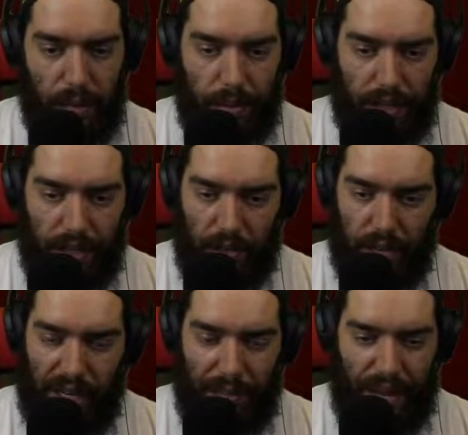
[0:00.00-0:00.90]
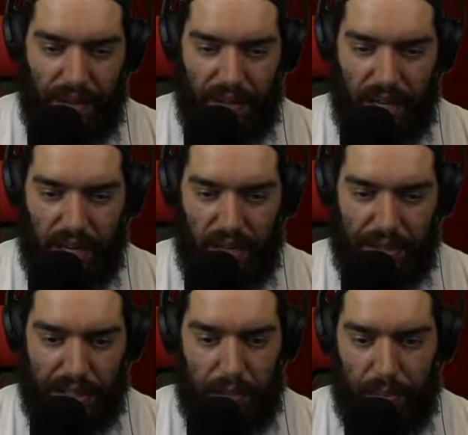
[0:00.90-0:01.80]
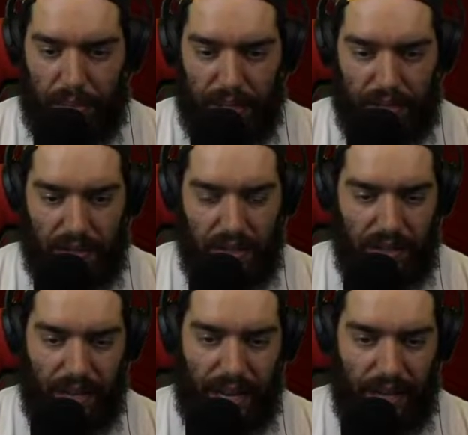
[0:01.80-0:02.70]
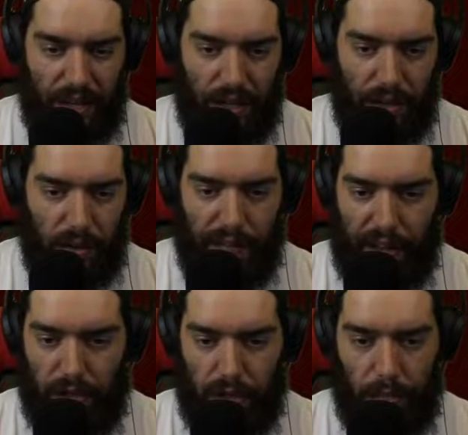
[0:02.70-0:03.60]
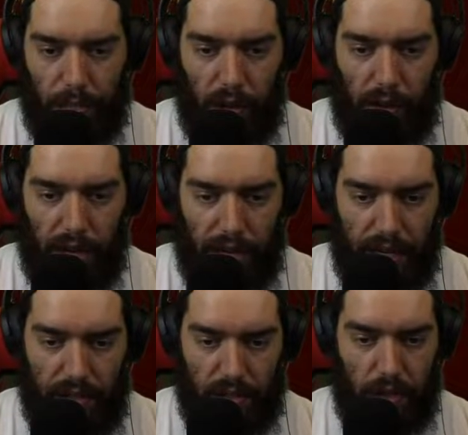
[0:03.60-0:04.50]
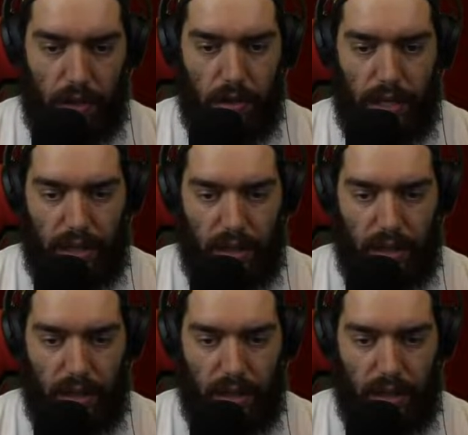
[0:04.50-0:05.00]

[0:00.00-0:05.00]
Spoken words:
but you end up having enough skill points that you have extra to blow anyways, so